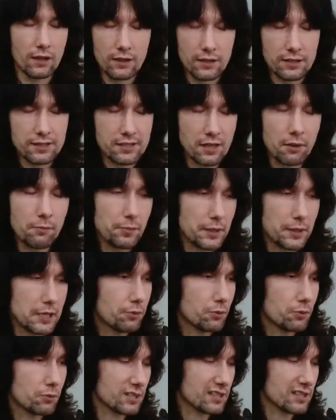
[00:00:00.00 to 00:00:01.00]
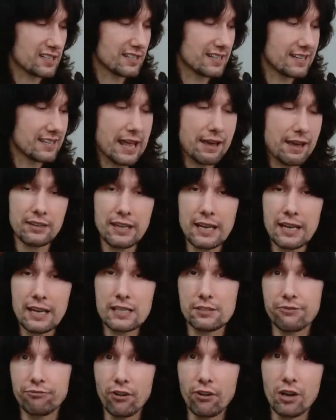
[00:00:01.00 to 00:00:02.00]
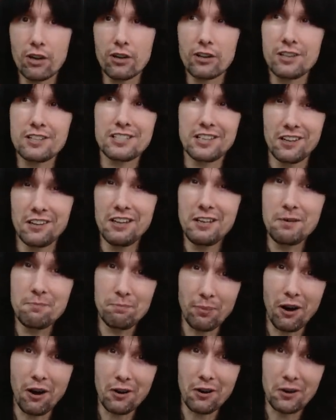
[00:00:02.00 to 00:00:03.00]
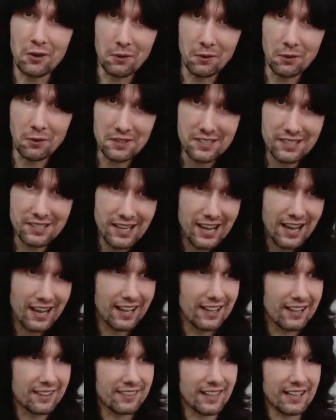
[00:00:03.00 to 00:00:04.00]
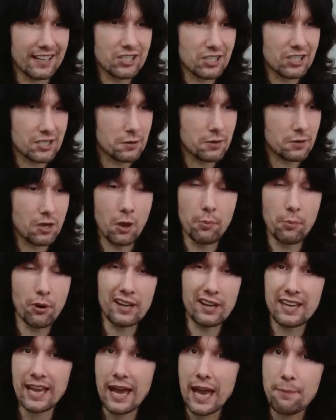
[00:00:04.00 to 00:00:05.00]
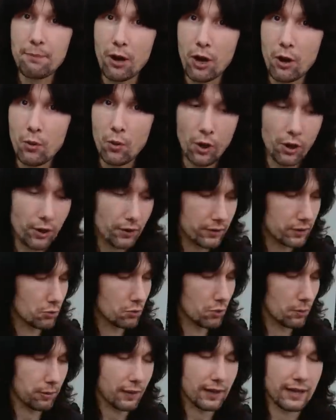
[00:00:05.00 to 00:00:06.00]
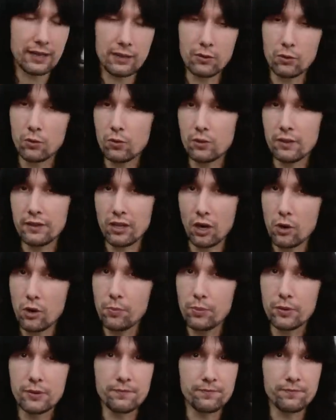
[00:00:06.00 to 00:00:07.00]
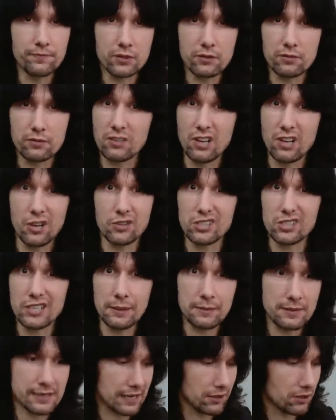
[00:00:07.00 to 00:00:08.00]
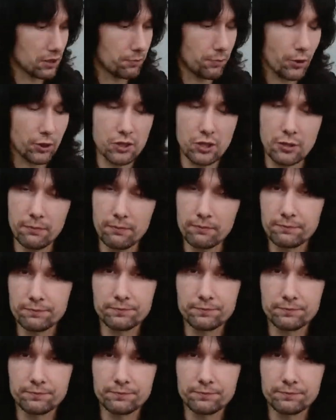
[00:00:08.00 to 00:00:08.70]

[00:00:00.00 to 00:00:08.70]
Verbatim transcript: Some people just never get as far as learning bar chords. They just, you know, put a capo on and will play all of the open, you know, shapes down at the bottom.